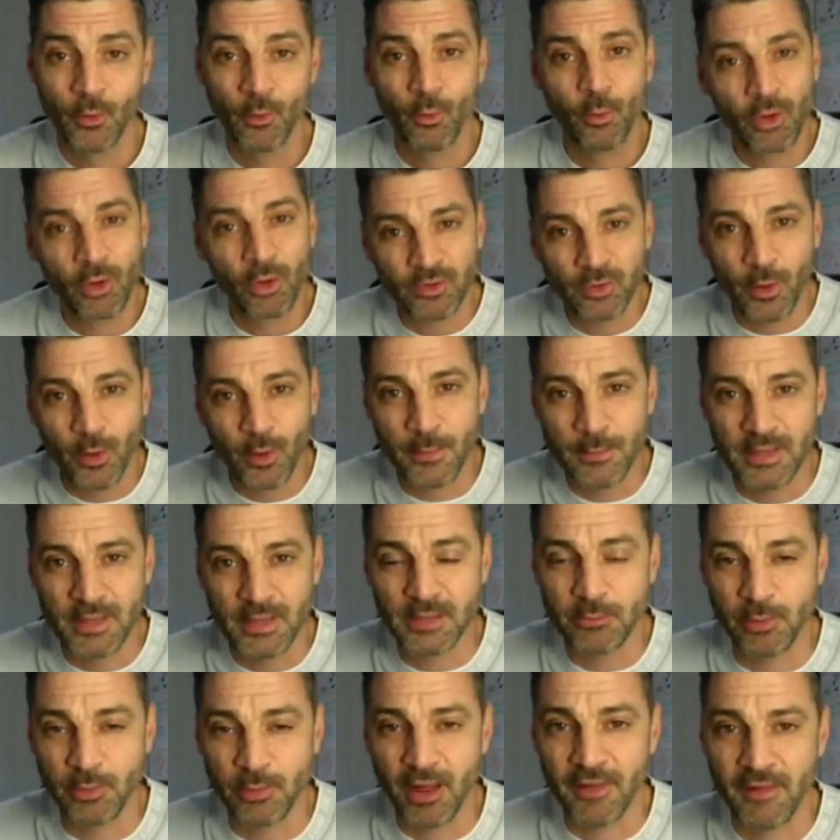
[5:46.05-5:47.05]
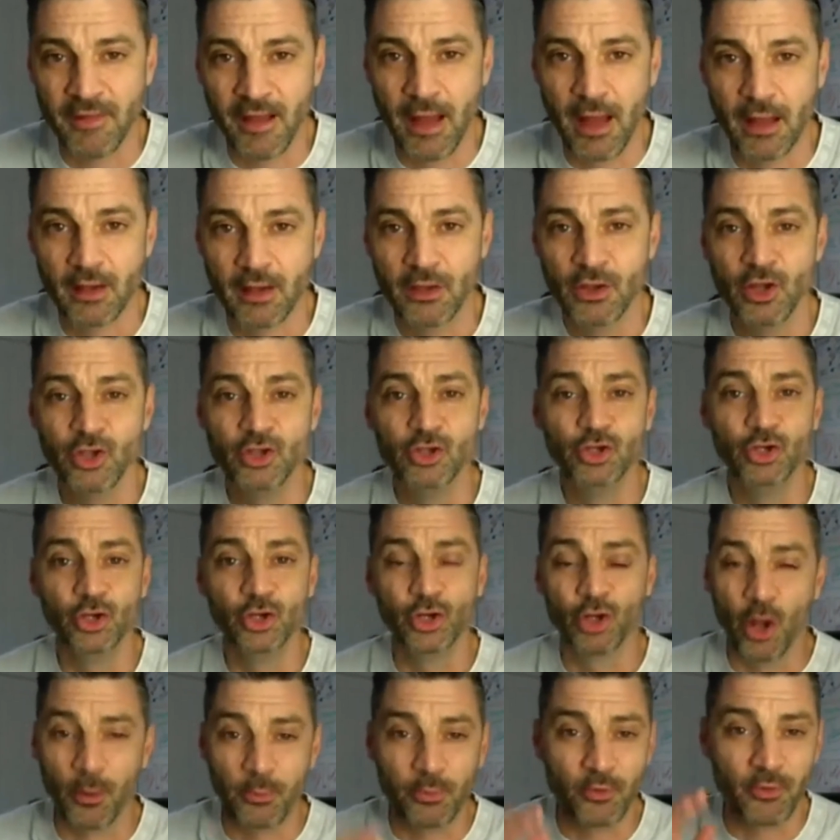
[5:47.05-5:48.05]
What do I mean by that?
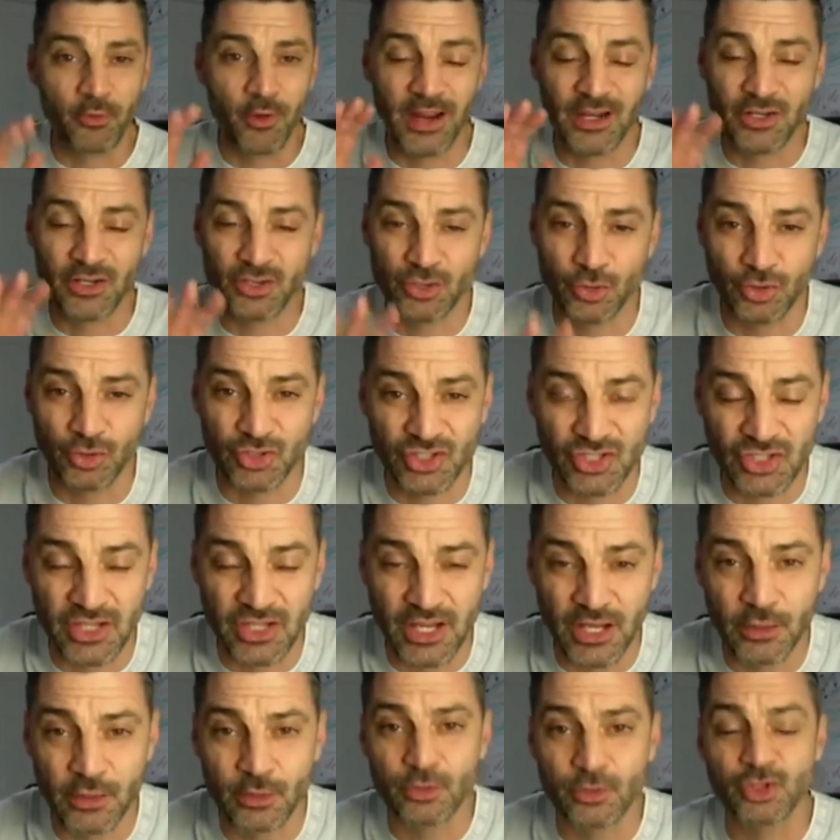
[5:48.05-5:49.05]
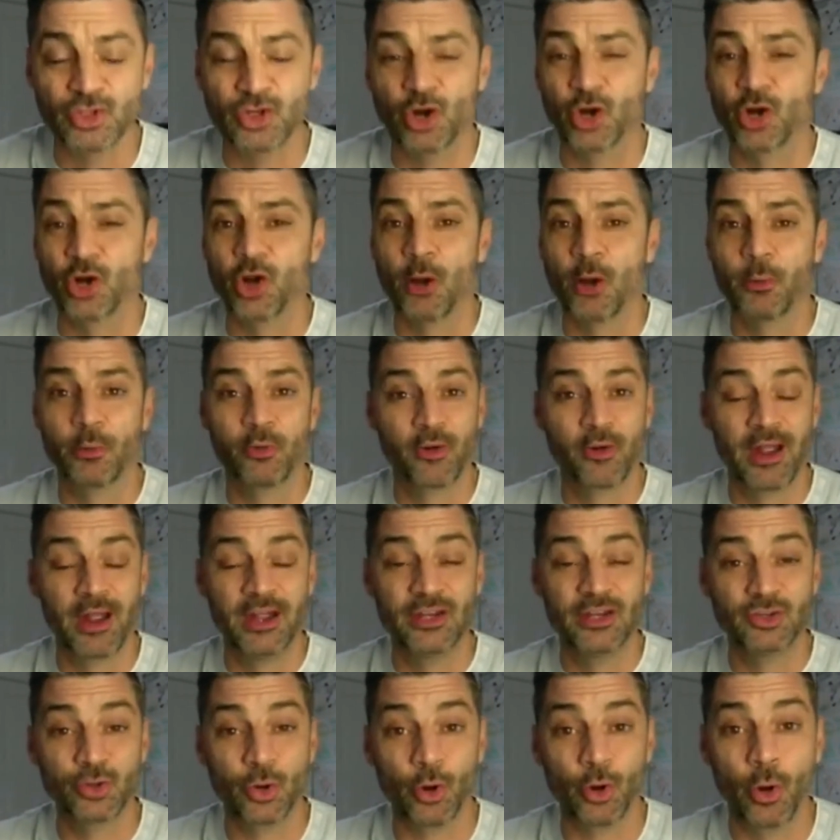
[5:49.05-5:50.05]
You'll upgrade your skills, you'll
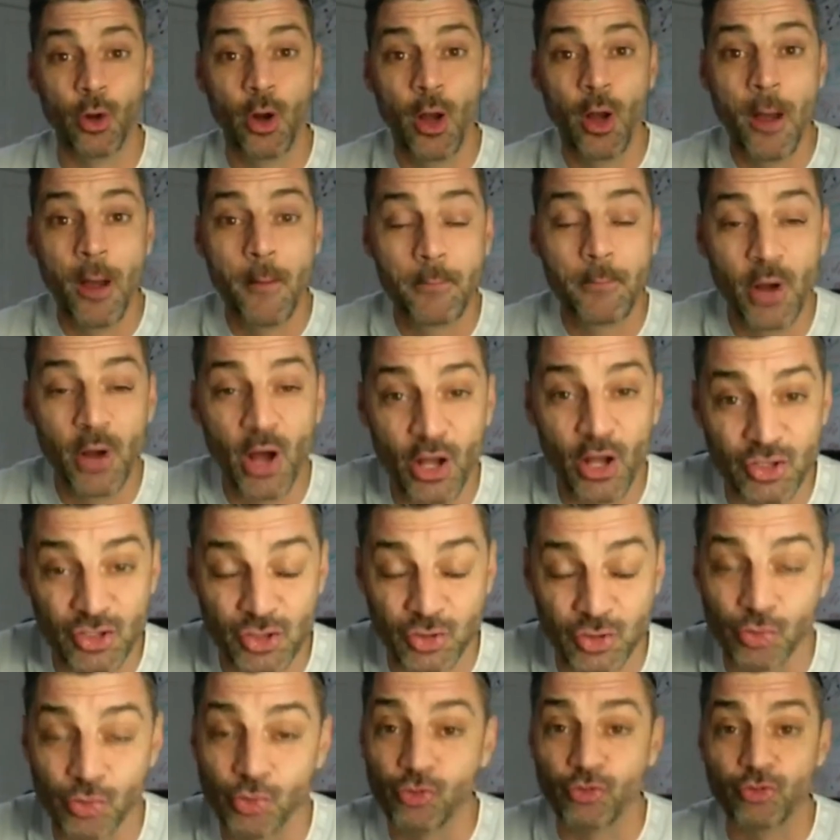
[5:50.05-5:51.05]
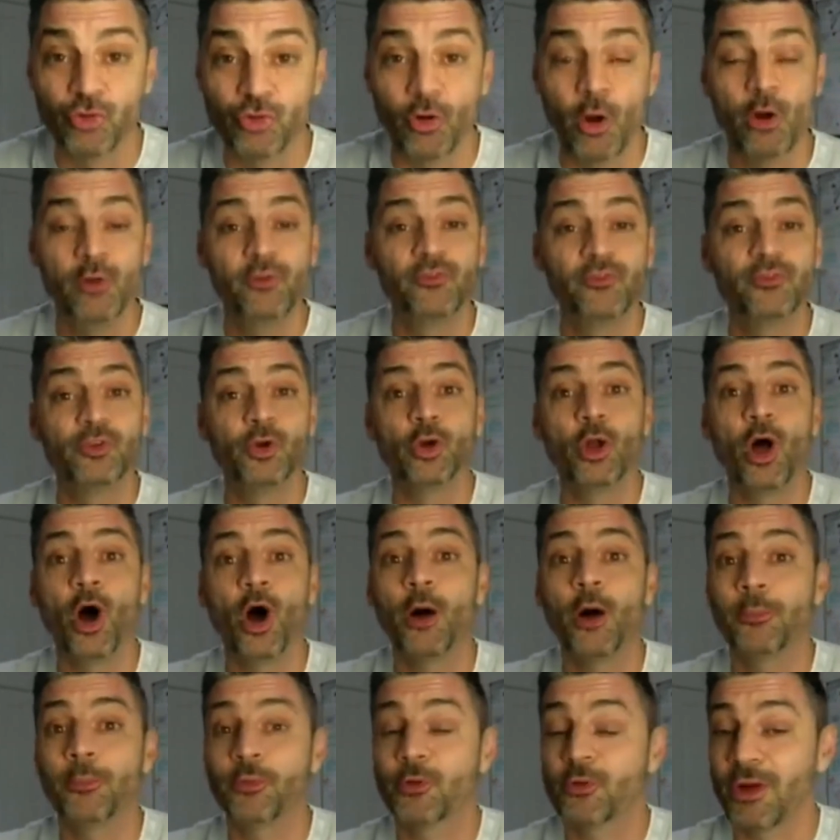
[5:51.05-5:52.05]
upgrade your personal growth, you'll
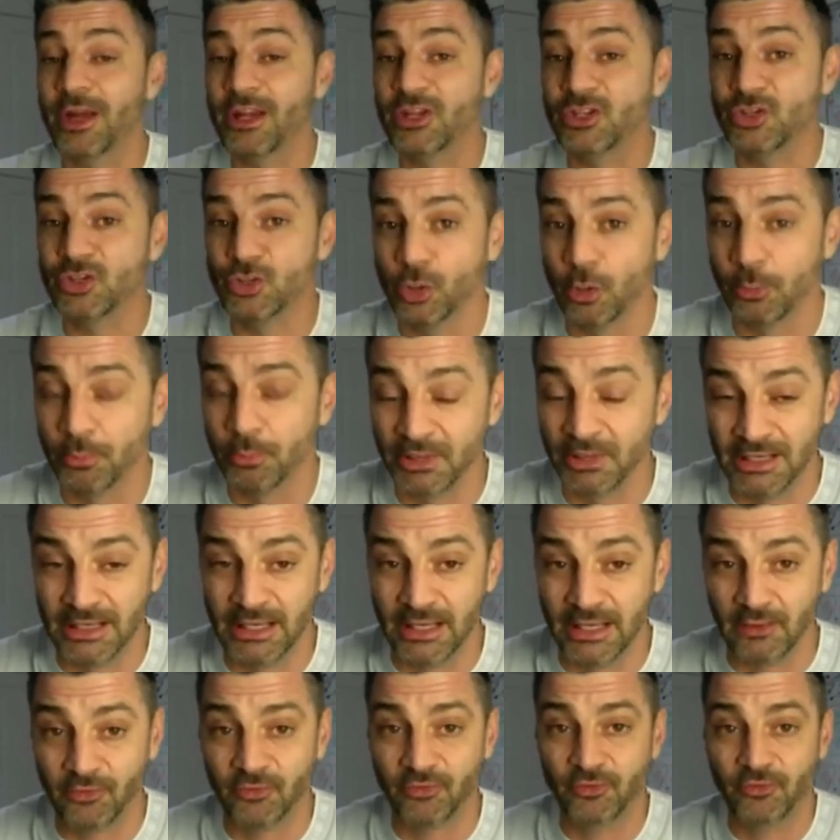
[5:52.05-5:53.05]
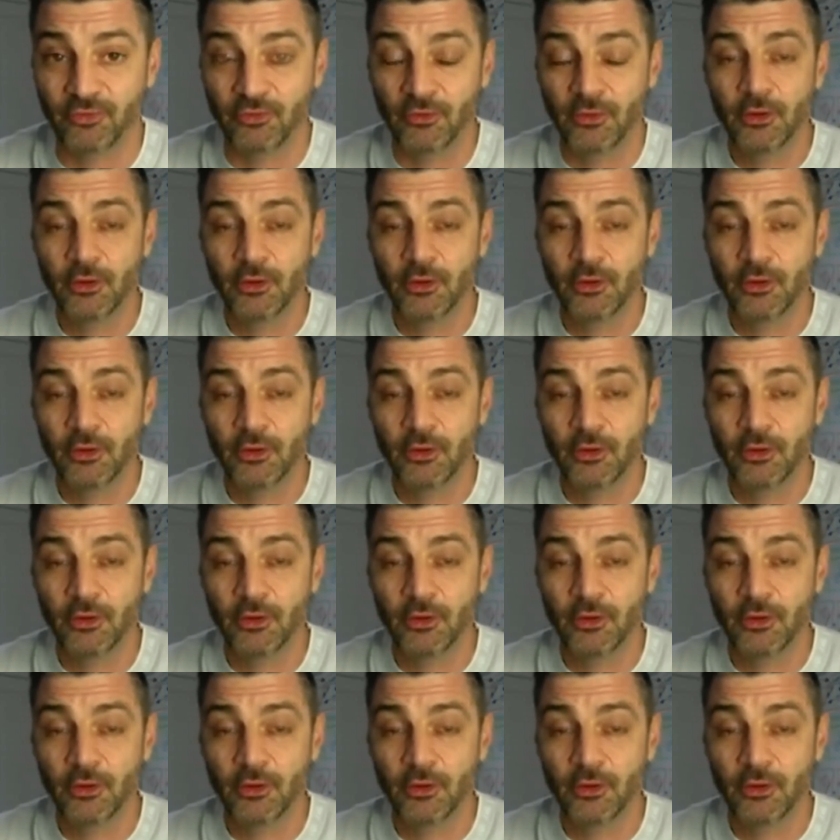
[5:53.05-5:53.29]
upgrade your belief.